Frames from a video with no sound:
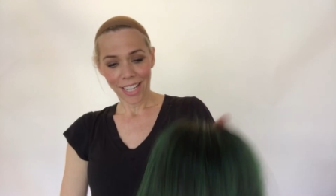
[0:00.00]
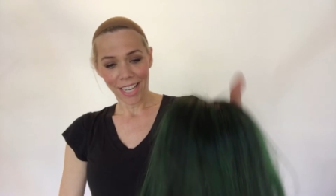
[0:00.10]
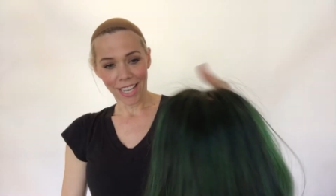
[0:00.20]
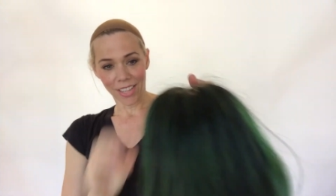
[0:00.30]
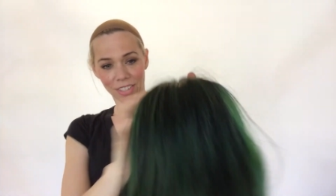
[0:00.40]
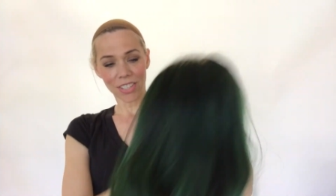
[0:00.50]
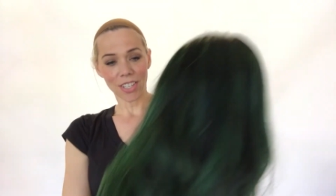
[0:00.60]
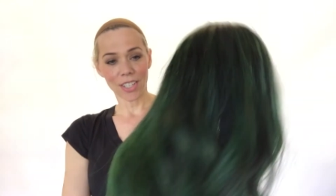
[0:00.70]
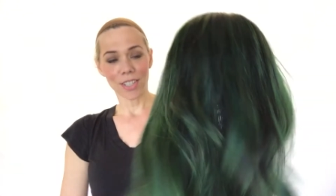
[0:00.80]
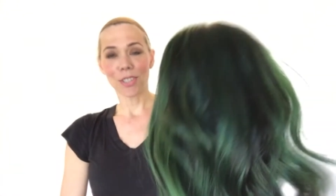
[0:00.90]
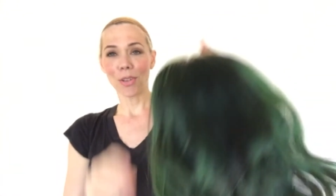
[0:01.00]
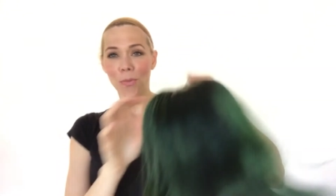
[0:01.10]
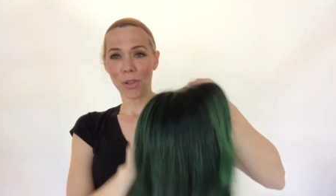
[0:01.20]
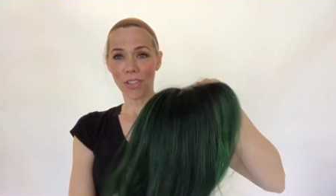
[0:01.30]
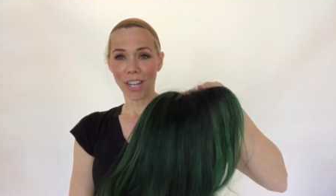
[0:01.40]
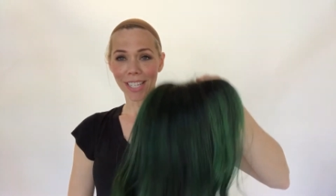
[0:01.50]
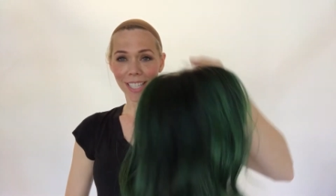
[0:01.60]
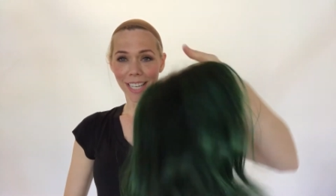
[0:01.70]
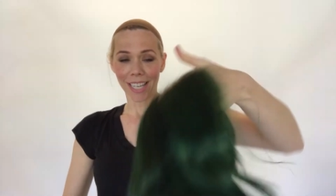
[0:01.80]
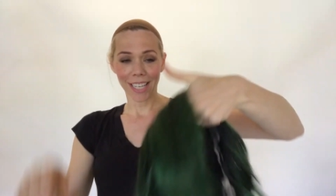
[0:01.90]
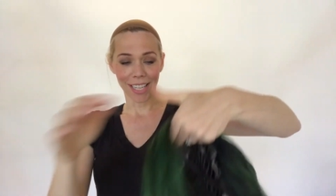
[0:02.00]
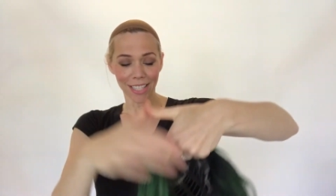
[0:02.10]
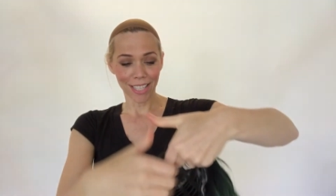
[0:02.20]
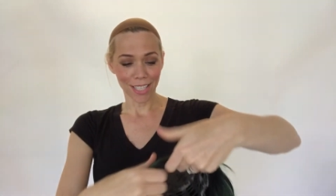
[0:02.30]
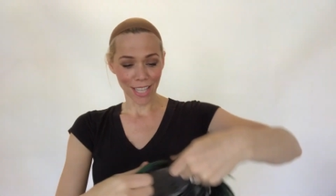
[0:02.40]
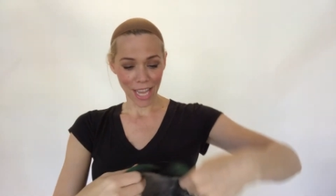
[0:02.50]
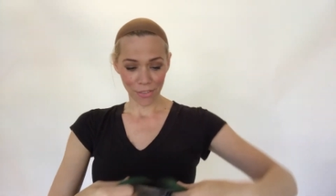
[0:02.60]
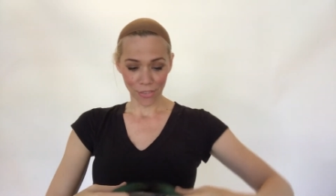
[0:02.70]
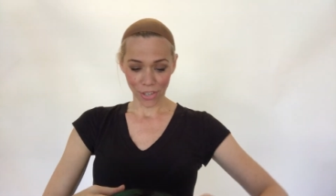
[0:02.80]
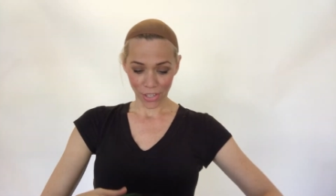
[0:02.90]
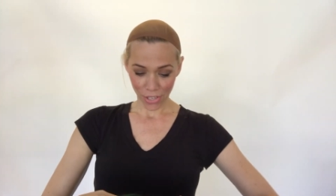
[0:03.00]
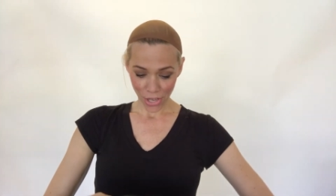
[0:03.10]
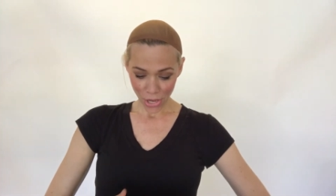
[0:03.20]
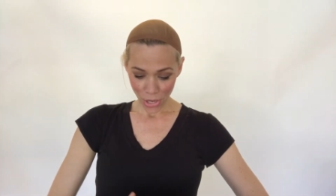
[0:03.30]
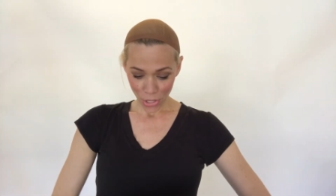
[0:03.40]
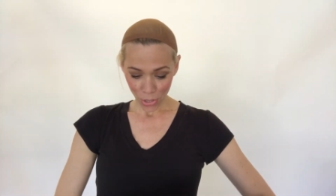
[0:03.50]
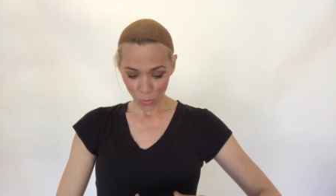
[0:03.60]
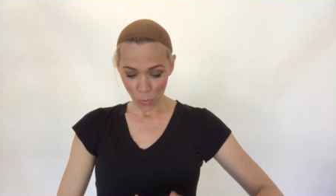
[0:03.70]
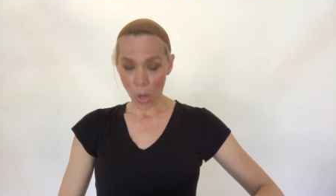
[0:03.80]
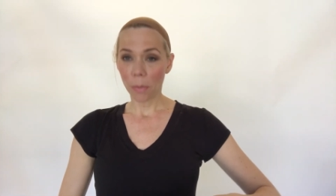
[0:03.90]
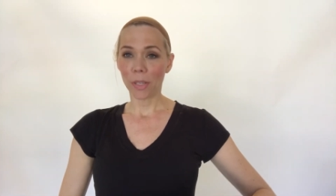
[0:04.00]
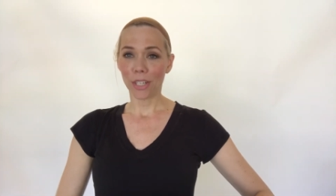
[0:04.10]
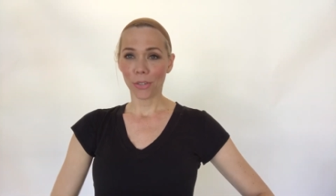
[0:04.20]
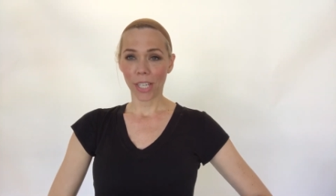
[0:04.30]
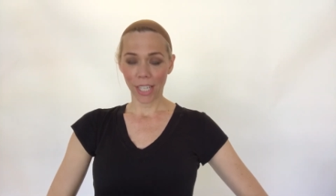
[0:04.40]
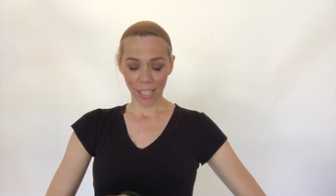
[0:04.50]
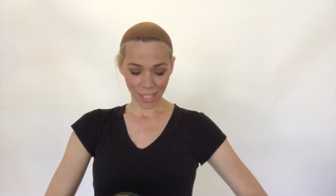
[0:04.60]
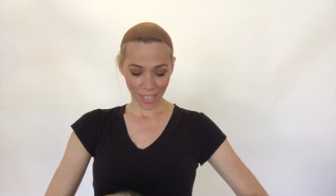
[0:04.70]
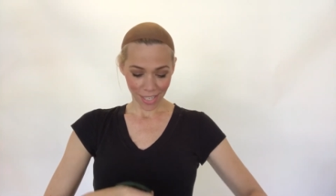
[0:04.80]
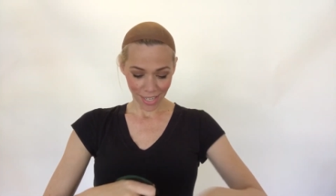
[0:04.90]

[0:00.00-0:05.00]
And this is one that I did, and this is kind of a swampy green.